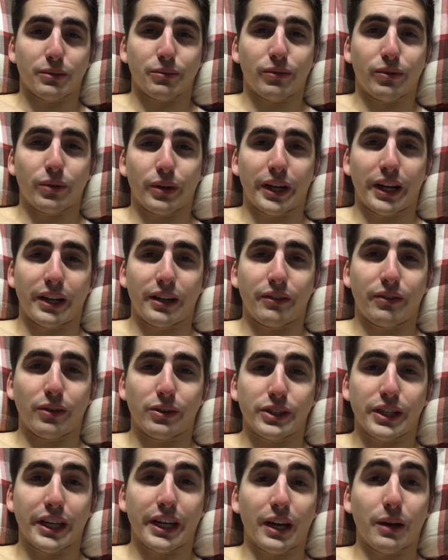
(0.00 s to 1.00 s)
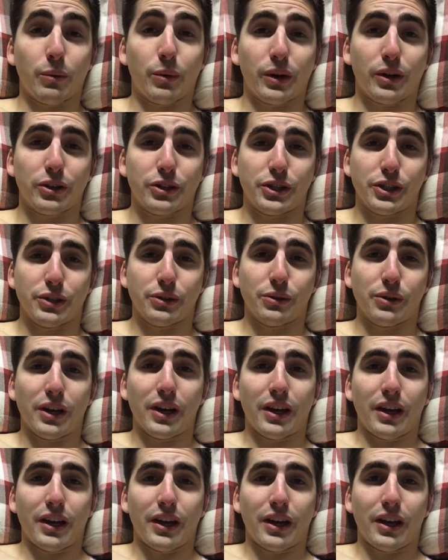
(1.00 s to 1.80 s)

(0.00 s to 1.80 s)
beforehand if I was going to get one or two.